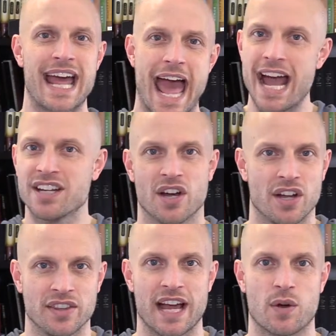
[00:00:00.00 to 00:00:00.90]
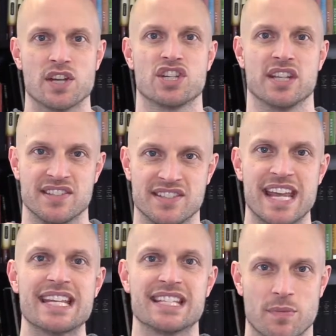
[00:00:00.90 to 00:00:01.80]
to act on that question and
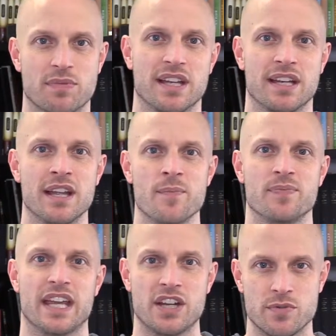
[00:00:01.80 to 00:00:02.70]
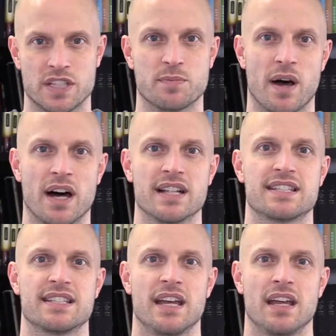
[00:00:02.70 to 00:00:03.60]
say something in
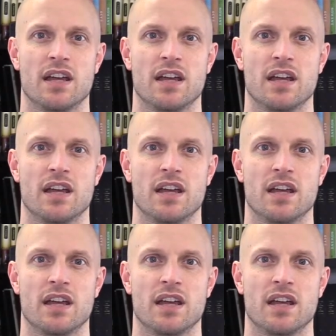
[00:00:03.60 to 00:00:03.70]
response